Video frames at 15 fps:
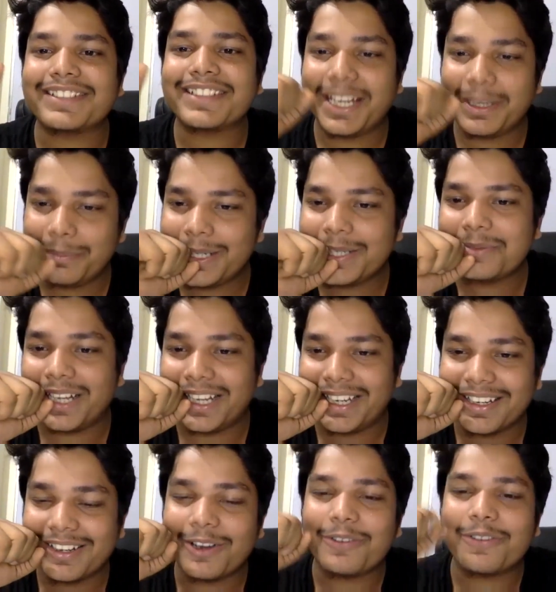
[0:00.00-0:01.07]
assignments one
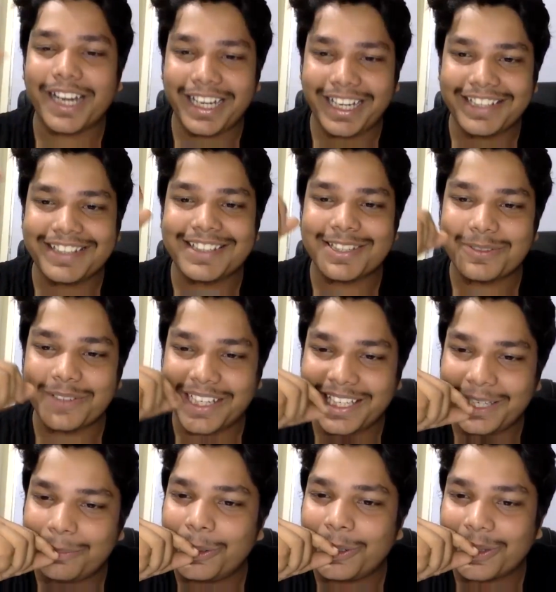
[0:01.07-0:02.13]
of writing just one
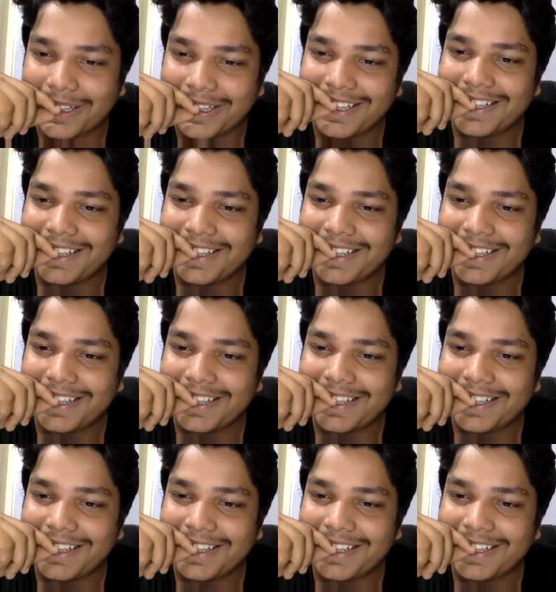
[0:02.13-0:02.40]
ebook.